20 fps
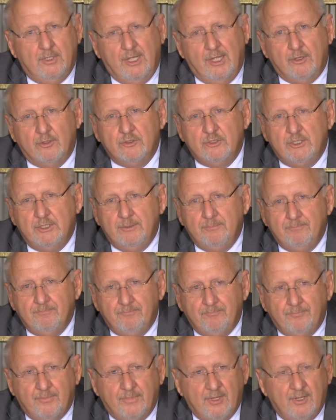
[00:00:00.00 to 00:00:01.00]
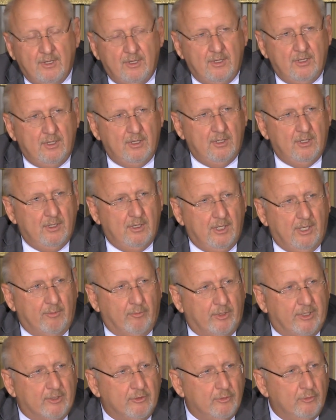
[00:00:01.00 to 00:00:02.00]
energy, and
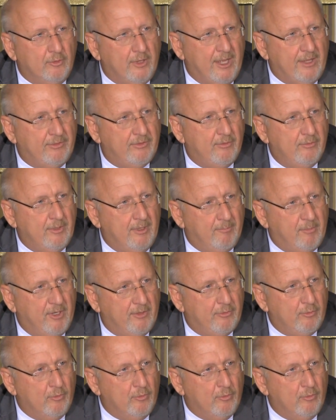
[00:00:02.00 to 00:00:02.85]
we can do that